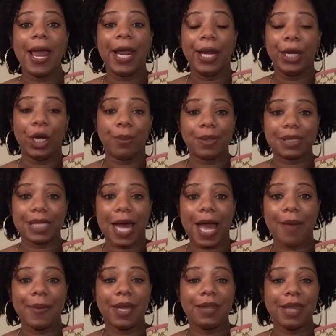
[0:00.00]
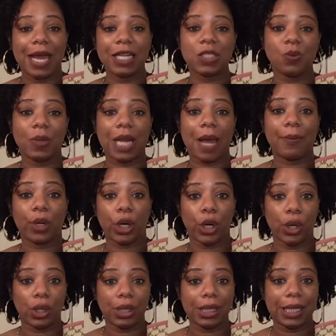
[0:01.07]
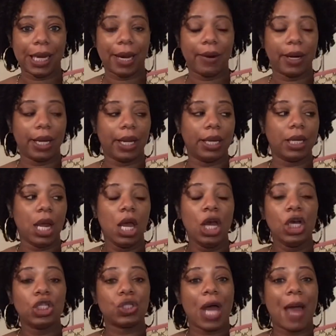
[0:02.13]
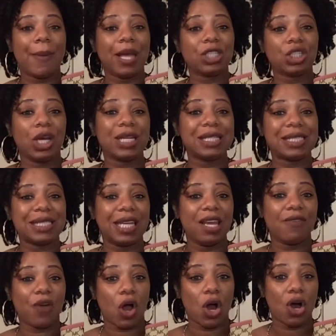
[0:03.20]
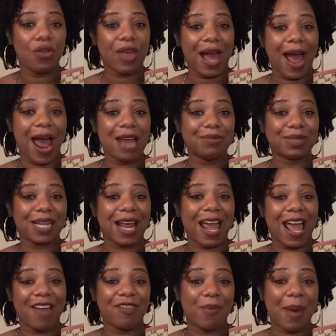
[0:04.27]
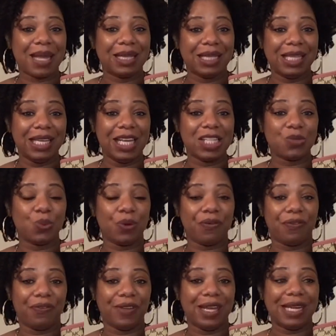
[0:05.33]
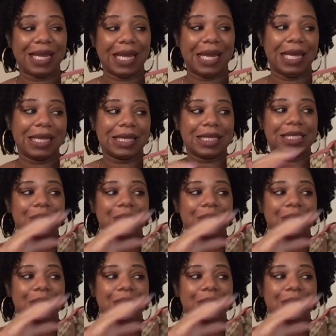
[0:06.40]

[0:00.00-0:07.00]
here beside me. That is what I'm currently carrying. So I'm actually going to see if all the items that I have in my lids will fit in this